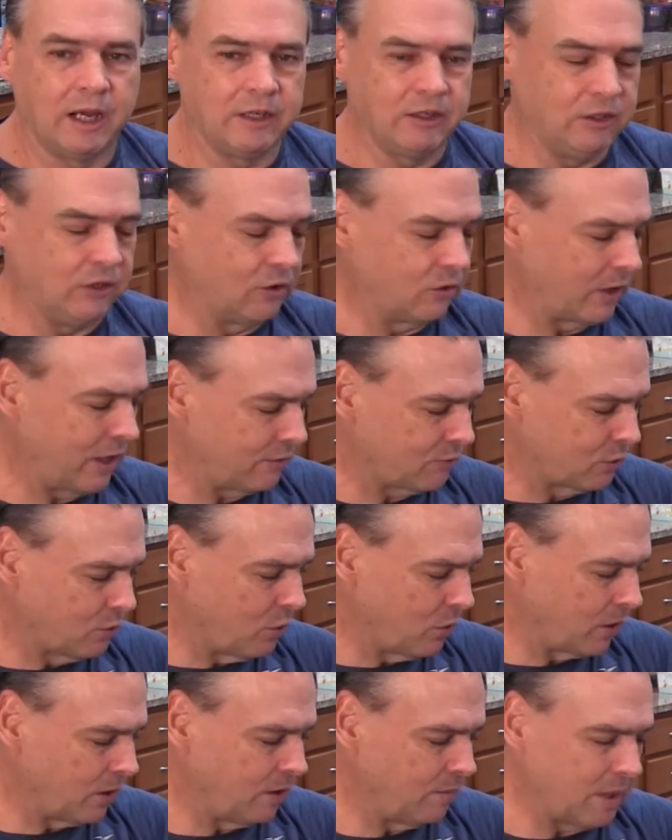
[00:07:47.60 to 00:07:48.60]
you don't have to
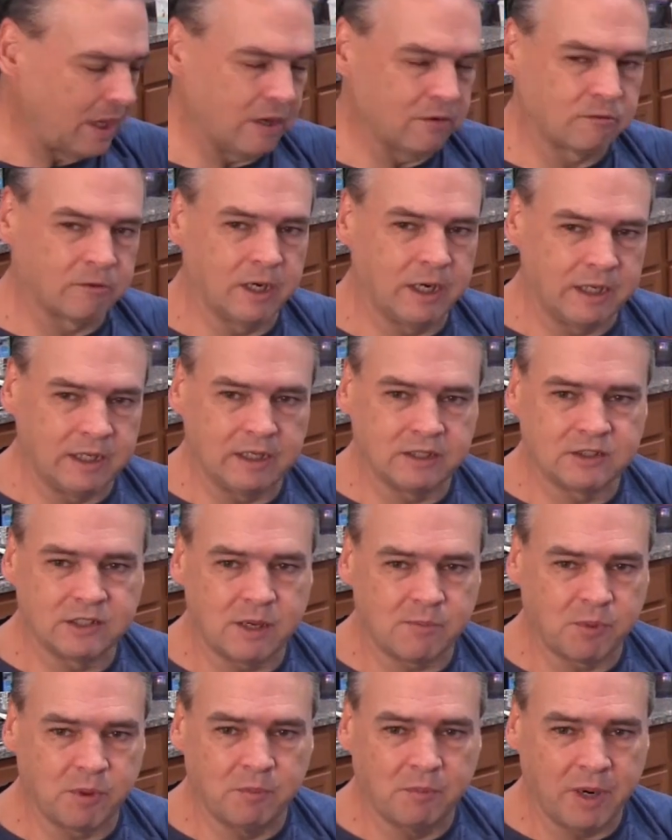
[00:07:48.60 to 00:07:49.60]
worry about running a
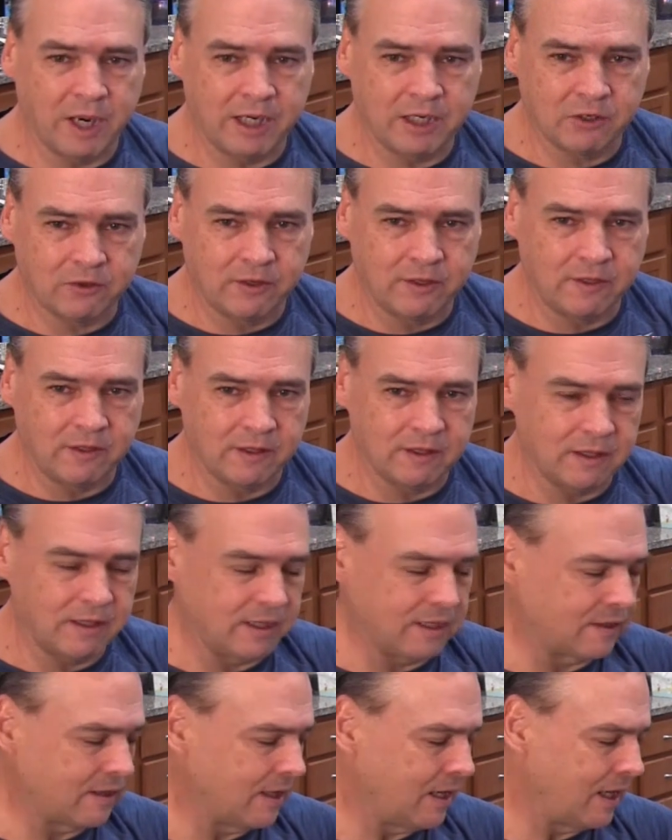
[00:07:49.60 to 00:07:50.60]
separate mic or anything
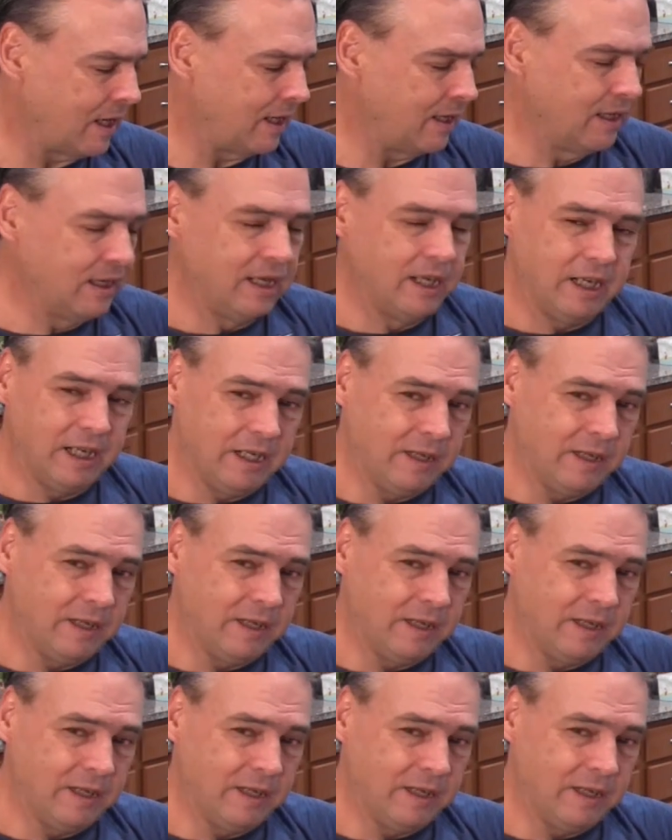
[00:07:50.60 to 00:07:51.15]
like that.